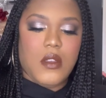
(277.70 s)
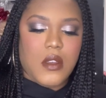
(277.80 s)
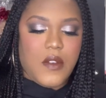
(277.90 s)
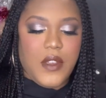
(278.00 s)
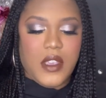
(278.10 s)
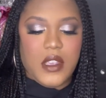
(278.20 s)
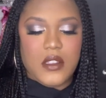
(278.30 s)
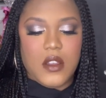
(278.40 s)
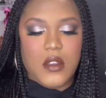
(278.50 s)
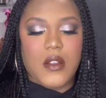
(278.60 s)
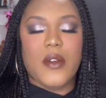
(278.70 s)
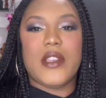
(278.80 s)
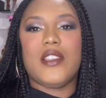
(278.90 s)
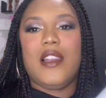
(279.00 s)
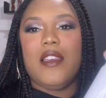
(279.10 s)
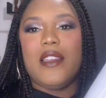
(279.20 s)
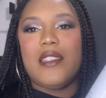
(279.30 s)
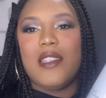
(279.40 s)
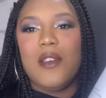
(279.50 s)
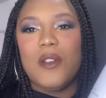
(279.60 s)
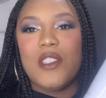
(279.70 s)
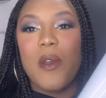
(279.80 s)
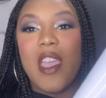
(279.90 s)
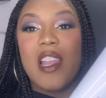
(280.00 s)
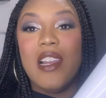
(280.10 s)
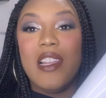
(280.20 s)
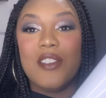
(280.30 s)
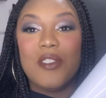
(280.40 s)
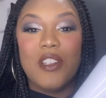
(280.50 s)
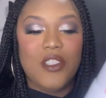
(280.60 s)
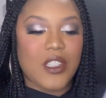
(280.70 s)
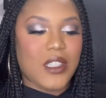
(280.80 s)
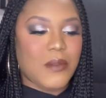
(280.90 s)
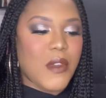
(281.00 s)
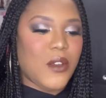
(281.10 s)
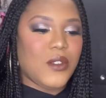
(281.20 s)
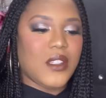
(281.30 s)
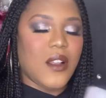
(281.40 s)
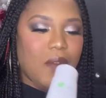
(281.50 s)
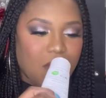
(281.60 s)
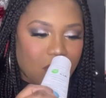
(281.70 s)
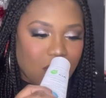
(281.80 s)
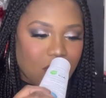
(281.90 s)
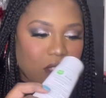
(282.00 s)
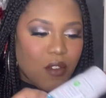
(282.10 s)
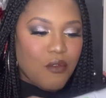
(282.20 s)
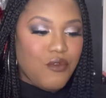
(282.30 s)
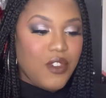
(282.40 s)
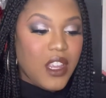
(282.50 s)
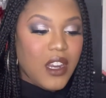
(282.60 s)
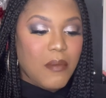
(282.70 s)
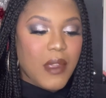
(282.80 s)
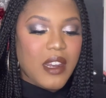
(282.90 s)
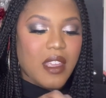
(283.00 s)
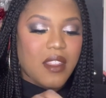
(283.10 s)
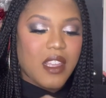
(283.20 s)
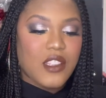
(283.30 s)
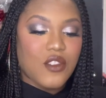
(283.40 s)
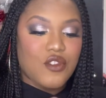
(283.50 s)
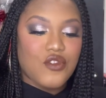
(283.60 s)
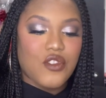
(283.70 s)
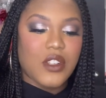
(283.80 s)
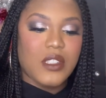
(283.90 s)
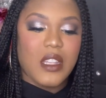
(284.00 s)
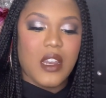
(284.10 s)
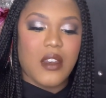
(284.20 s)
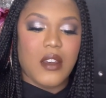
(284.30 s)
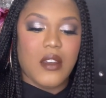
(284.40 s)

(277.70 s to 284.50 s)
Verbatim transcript: I think it is closed. No, it's, it's sealed. So it literally just smells really minty. That's a strong scent.